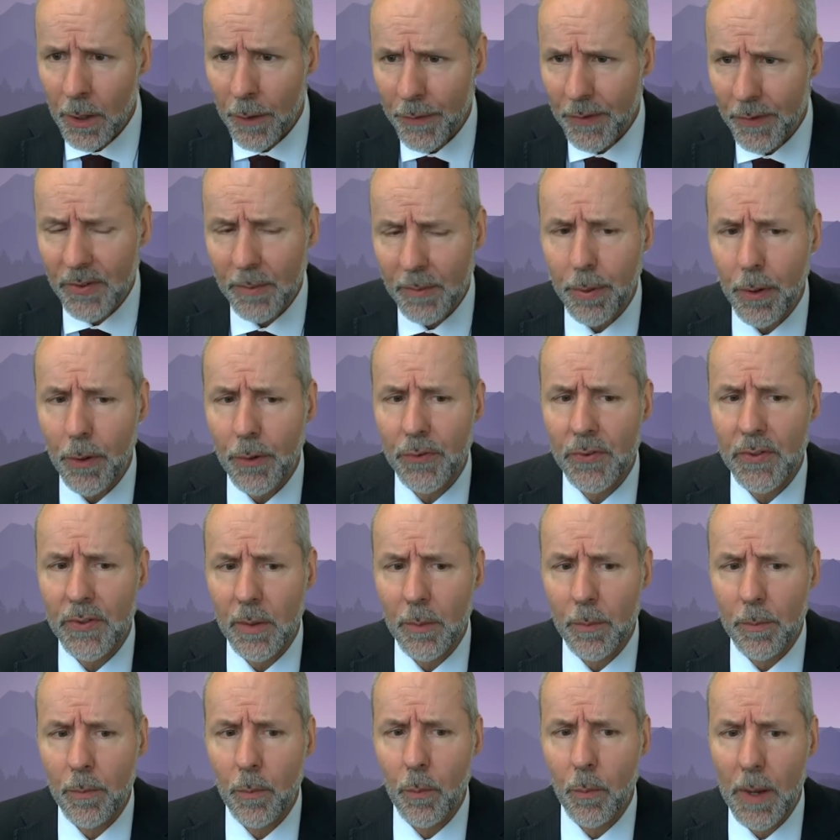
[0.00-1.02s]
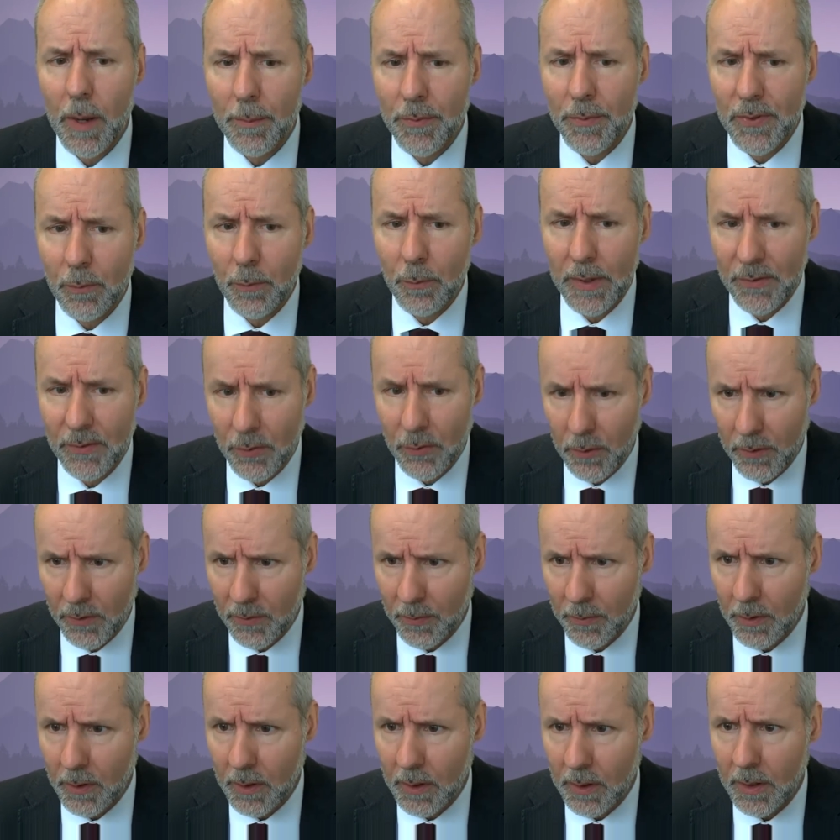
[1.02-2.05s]
Symposium
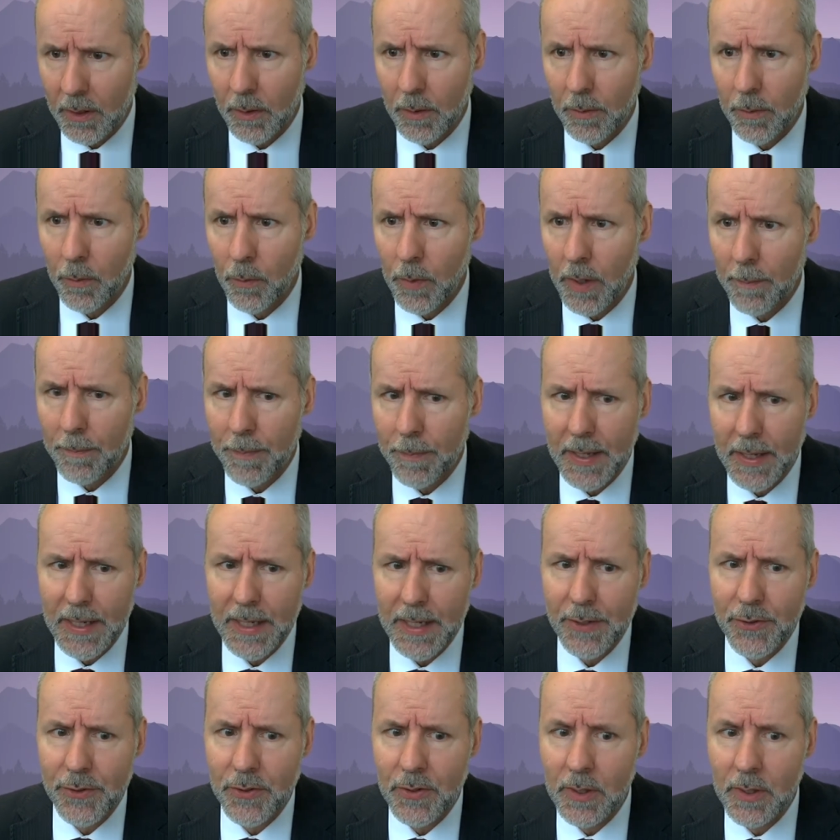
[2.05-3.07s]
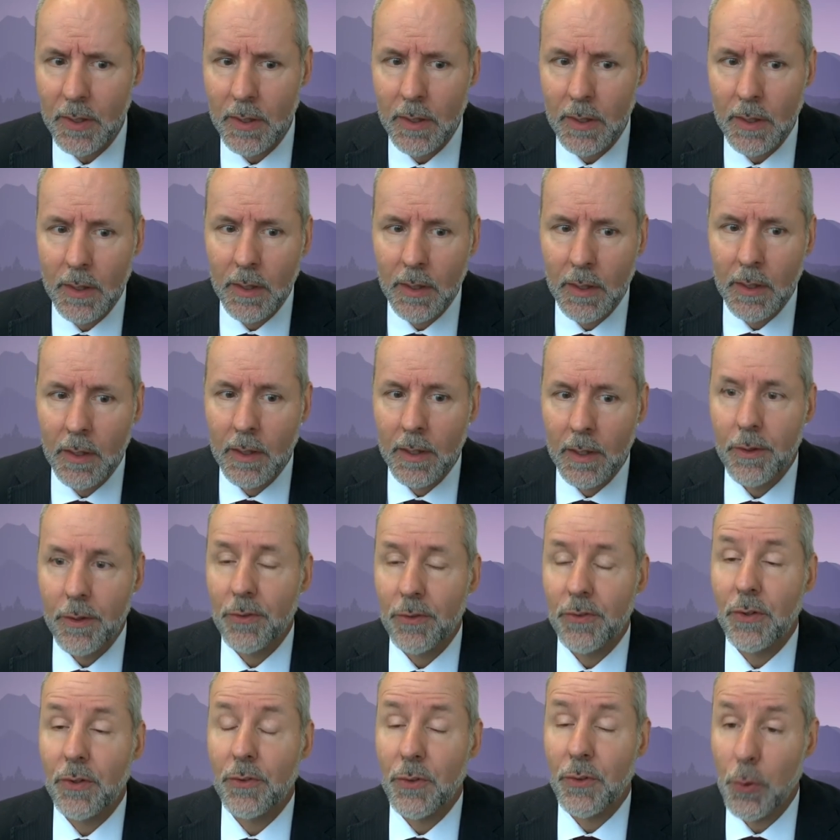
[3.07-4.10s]
resource webpage.
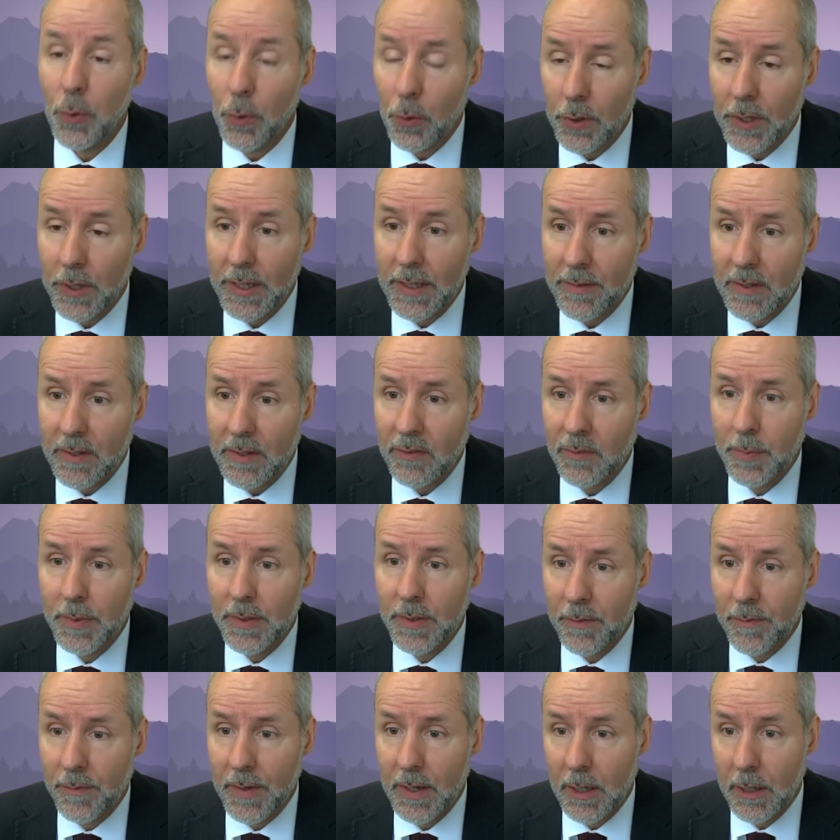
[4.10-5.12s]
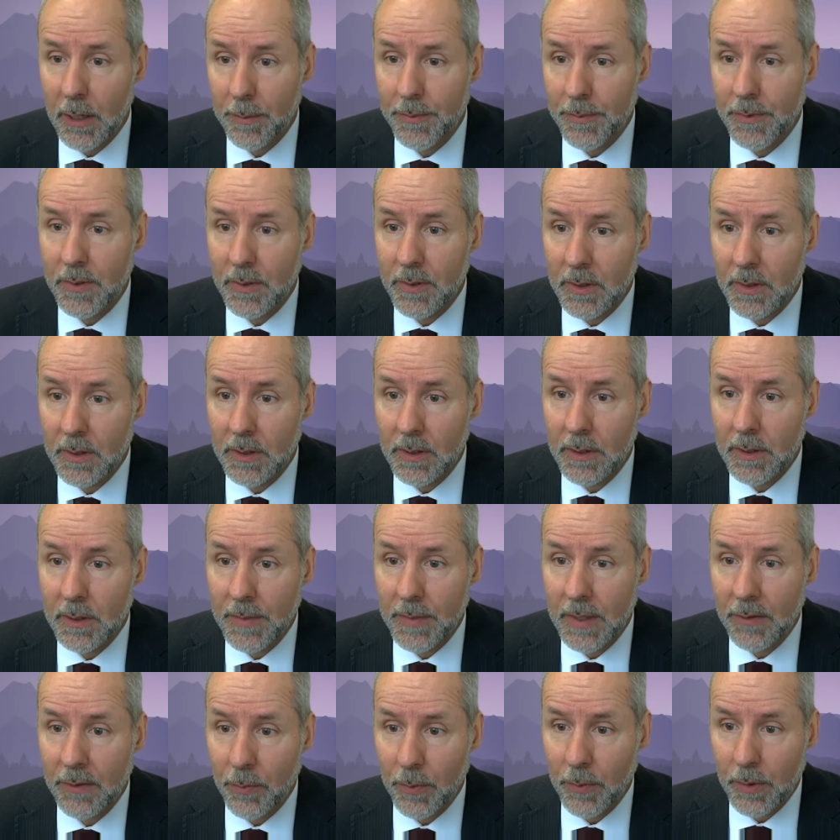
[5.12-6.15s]
There's a toolkit that's been developed
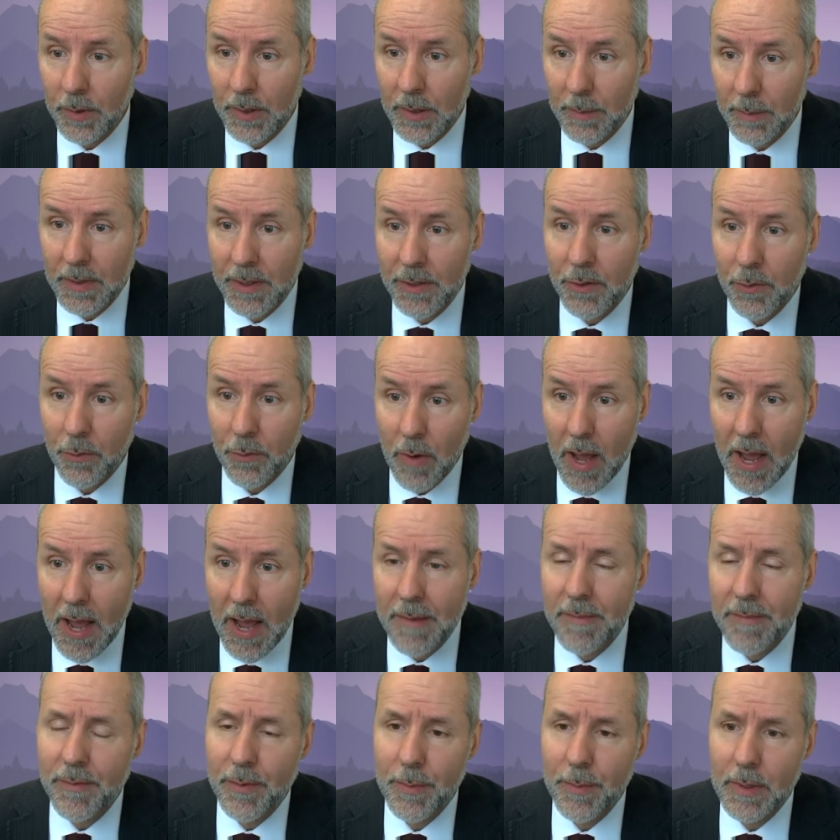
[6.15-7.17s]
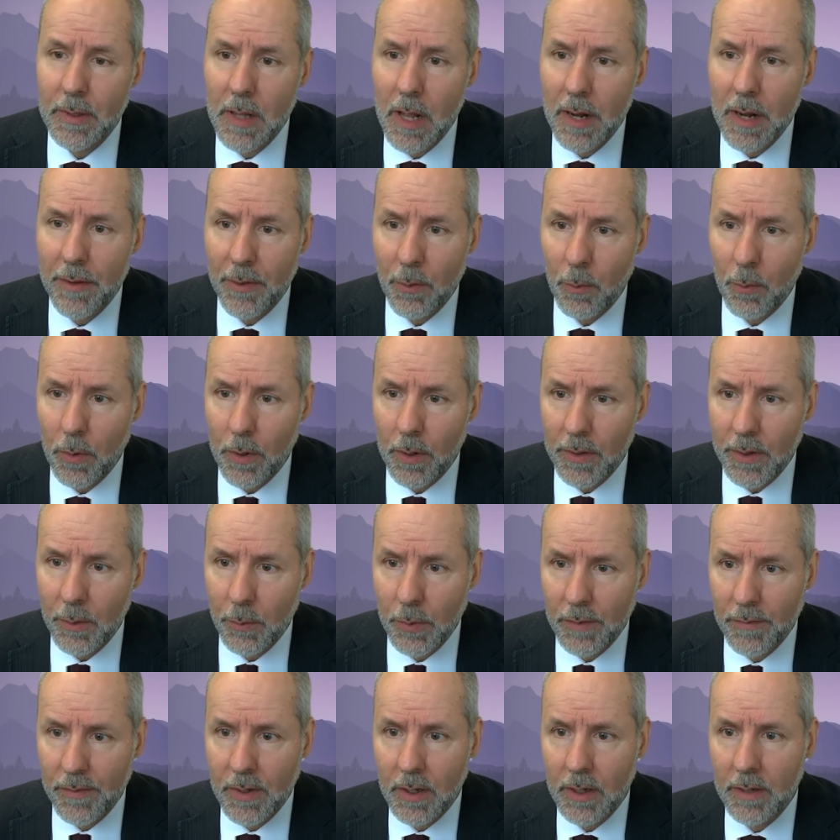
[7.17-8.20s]
that's really been derived from a lot of the work that
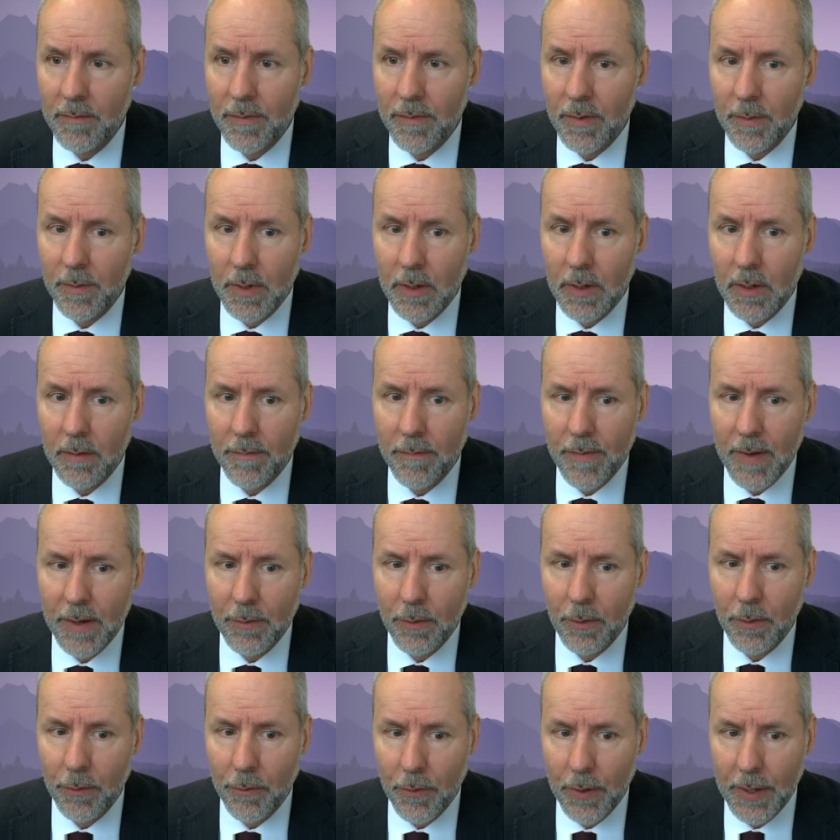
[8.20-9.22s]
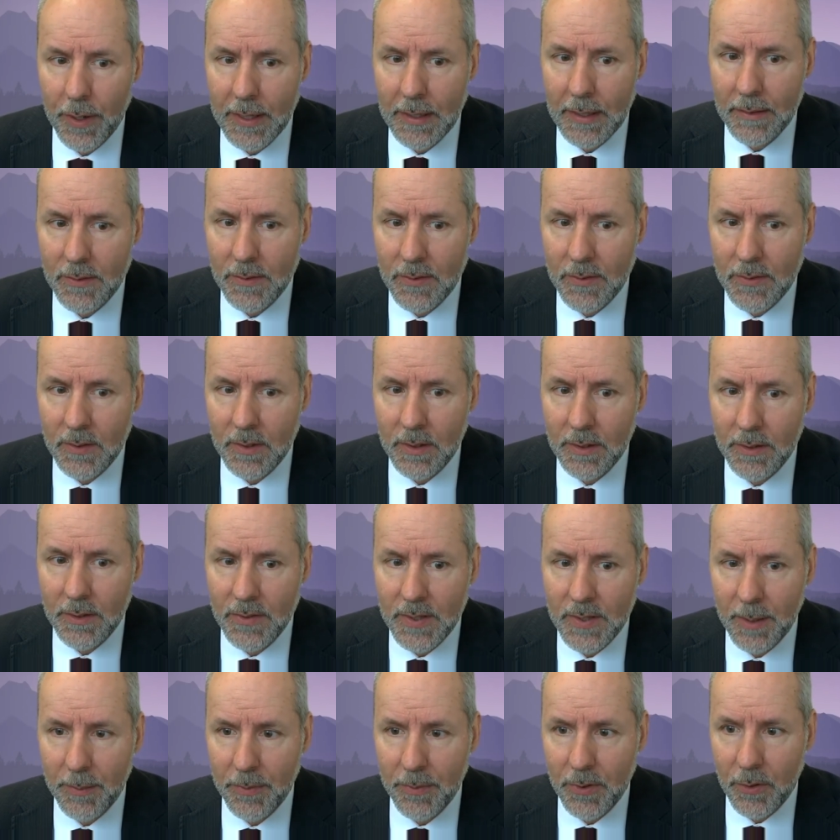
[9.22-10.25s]
we've done from our federal grants,
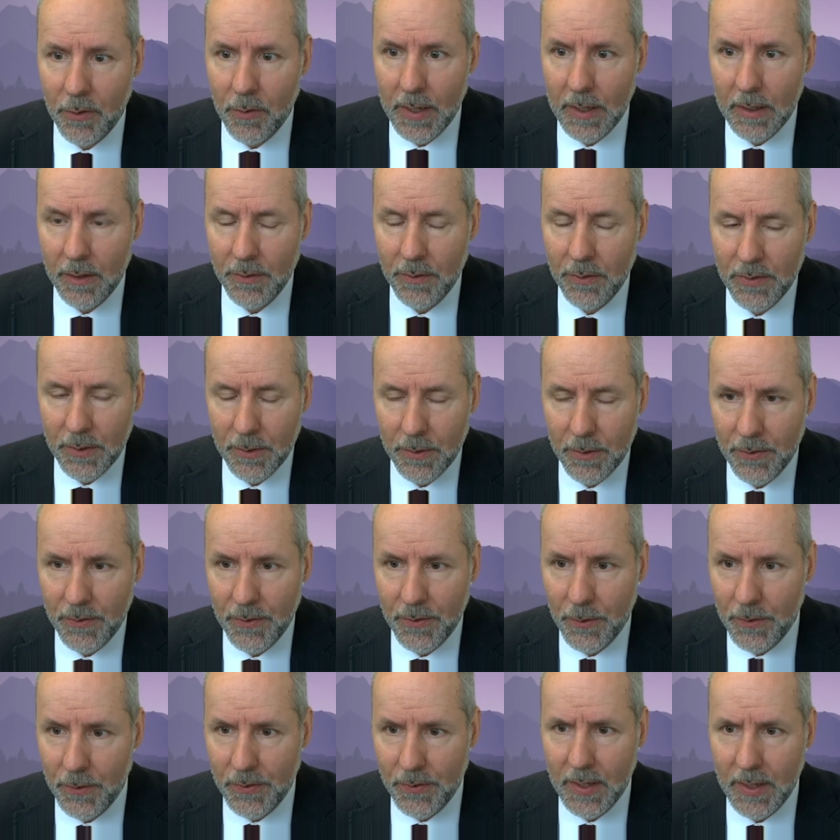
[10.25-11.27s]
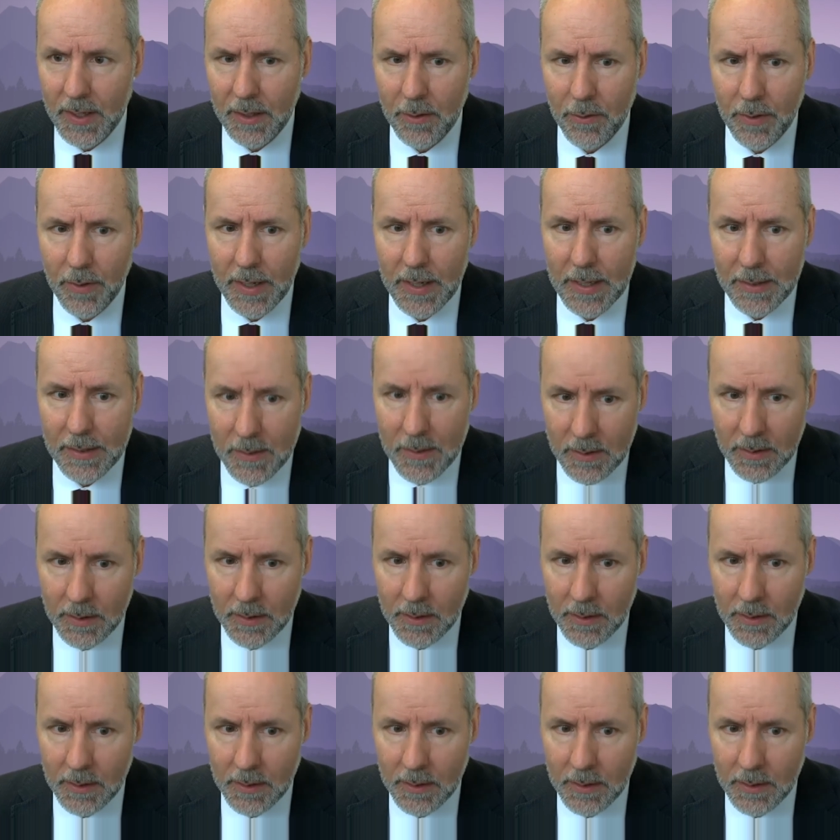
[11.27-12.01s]
SAMHSA grant, our Zero Suicide grant.